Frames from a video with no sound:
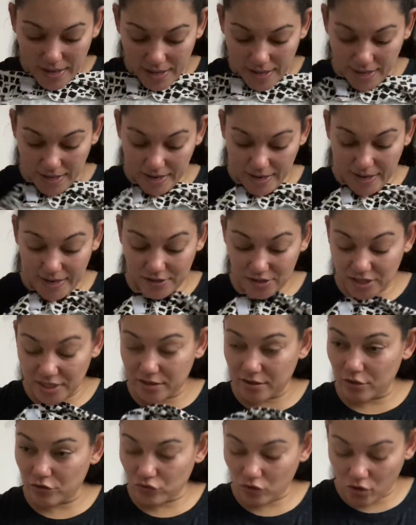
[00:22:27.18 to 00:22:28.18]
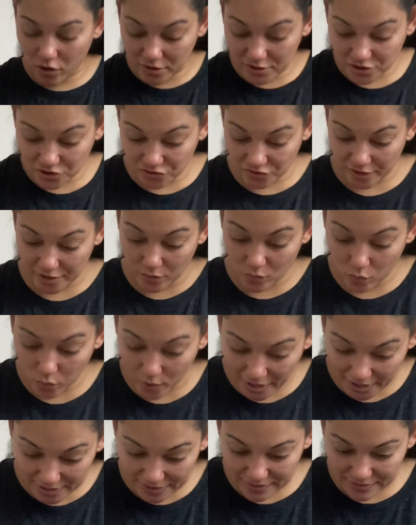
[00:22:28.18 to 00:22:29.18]
And she has the drawstring
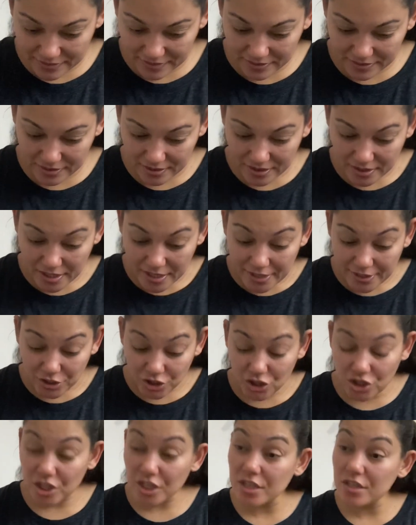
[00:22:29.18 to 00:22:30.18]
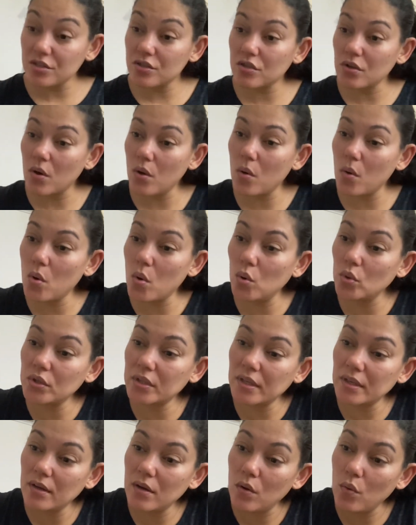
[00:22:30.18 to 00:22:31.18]
waist. She
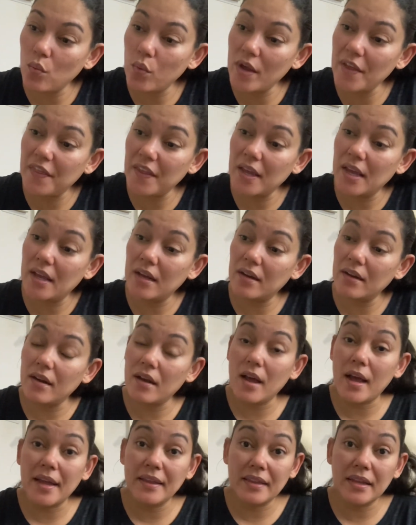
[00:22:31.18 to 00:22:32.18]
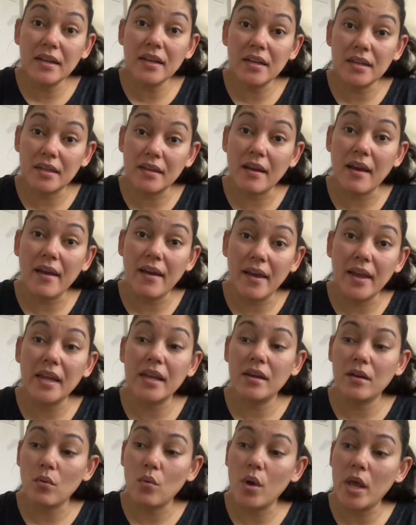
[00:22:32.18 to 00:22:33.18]
sold within, I think, a
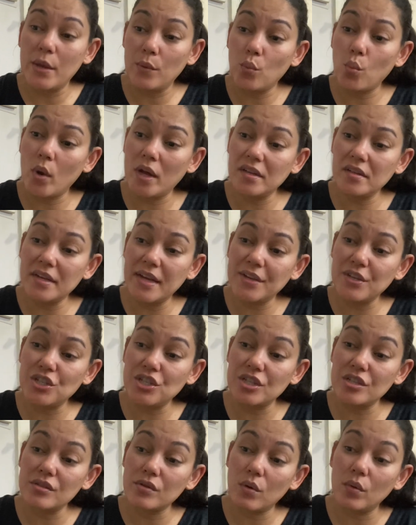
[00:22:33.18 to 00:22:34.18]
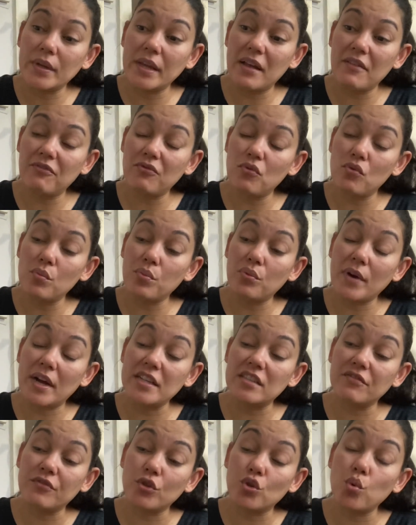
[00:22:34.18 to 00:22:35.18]
day. And one day she sold at full
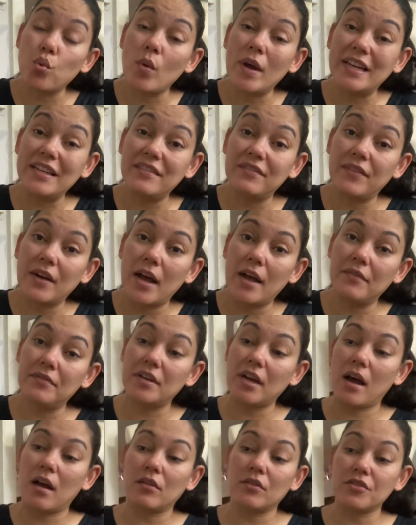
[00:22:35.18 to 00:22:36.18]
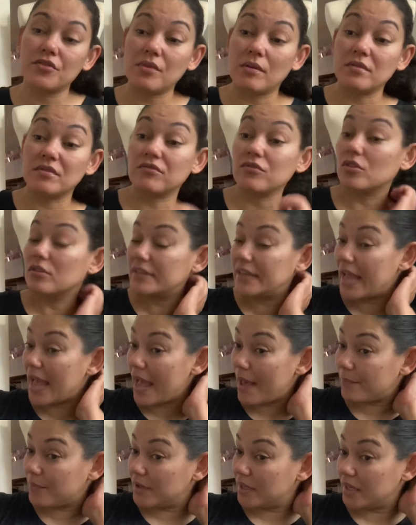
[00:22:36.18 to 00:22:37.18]
price for $25. So I was really
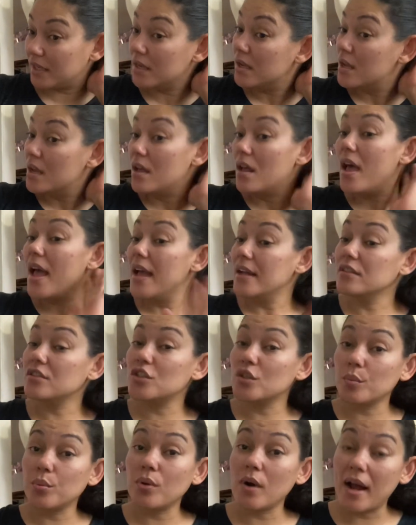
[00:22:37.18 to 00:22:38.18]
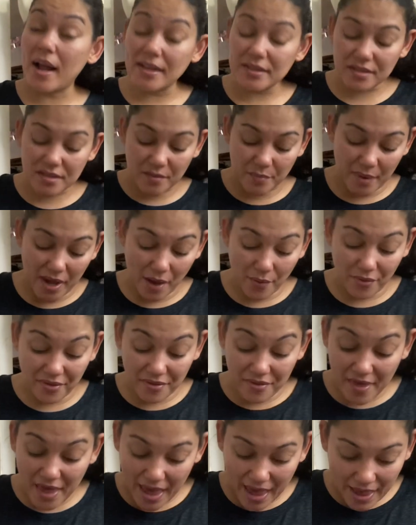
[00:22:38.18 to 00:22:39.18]
happy and surprised
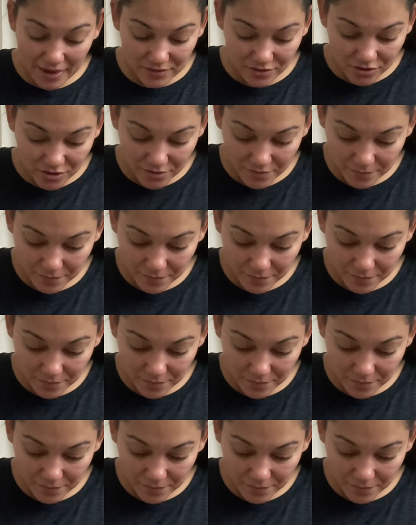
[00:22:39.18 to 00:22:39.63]
about that.